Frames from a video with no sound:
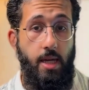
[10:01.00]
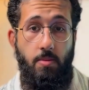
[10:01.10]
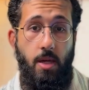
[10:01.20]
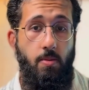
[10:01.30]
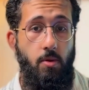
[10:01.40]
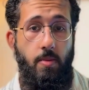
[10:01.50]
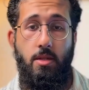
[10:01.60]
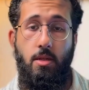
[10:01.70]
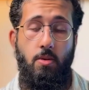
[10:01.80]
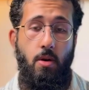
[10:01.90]
get people who
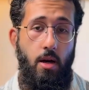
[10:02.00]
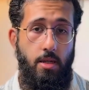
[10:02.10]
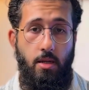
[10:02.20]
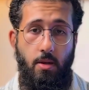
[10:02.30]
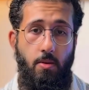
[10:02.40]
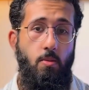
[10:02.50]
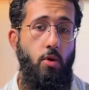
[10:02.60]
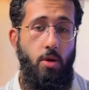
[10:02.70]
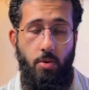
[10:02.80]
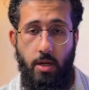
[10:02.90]
message you asking you
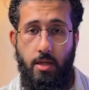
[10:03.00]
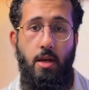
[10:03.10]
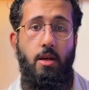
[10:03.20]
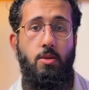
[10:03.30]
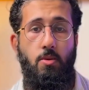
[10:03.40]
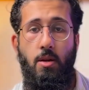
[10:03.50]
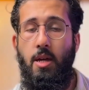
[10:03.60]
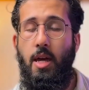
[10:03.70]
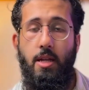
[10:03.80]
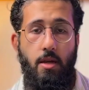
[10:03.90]
what your product does or
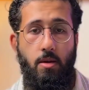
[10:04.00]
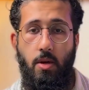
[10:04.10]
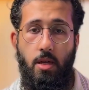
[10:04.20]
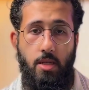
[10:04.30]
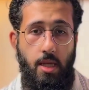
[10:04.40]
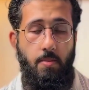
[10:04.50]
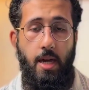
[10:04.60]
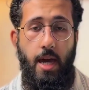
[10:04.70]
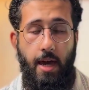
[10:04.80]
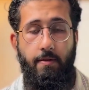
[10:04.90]
any other questions that they
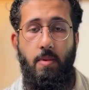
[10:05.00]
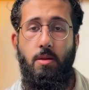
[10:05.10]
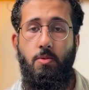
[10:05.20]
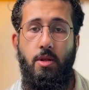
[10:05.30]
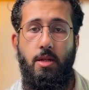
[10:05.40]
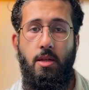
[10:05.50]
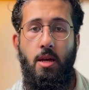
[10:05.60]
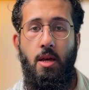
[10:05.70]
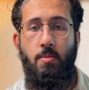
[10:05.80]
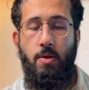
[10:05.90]
might have about the product.
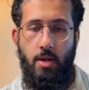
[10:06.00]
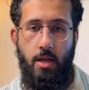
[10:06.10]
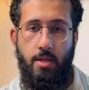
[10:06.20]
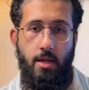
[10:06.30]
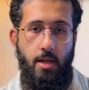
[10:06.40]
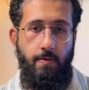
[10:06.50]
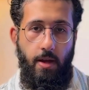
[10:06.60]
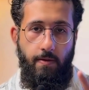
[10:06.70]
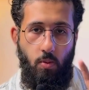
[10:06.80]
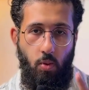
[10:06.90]
But realistically, for
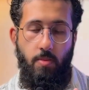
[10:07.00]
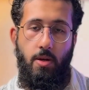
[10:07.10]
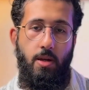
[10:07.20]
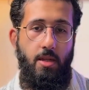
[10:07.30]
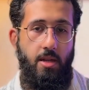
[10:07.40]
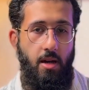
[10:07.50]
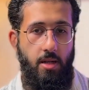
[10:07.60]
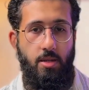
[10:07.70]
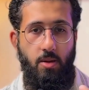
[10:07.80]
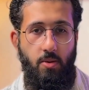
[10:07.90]
every one person that
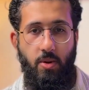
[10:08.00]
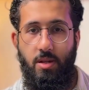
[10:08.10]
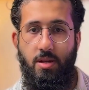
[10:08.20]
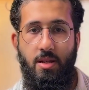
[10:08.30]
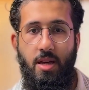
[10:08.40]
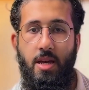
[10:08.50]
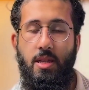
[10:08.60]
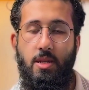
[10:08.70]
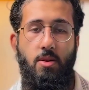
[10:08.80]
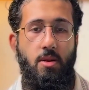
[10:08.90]
asks you a question,
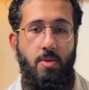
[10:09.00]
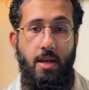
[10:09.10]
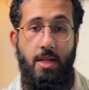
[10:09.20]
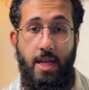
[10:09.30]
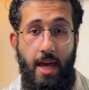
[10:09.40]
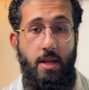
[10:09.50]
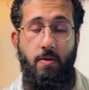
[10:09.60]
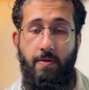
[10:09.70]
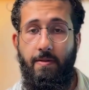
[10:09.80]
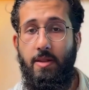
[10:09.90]
there's going to be 10
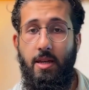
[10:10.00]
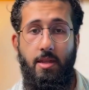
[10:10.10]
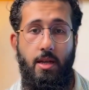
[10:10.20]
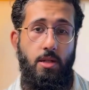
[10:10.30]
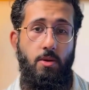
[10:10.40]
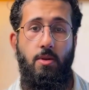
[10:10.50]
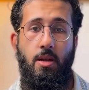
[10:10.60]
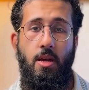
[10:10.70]
or 15 that don't.